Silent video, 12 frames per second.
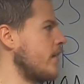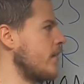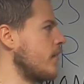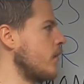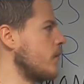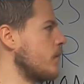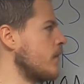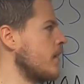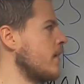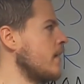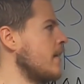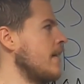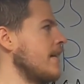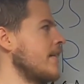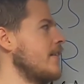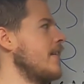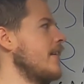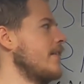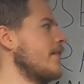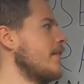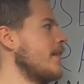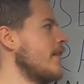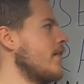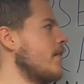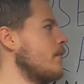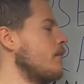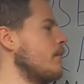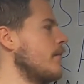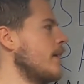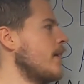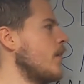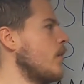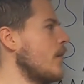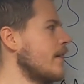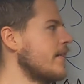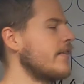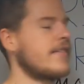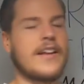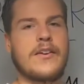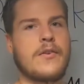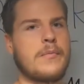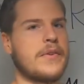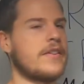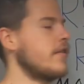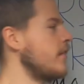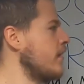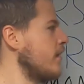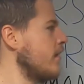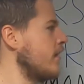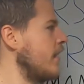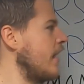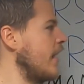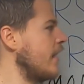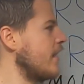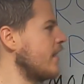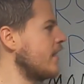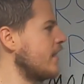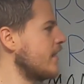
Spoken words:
So like you see here, the goal is 10 repetitions, and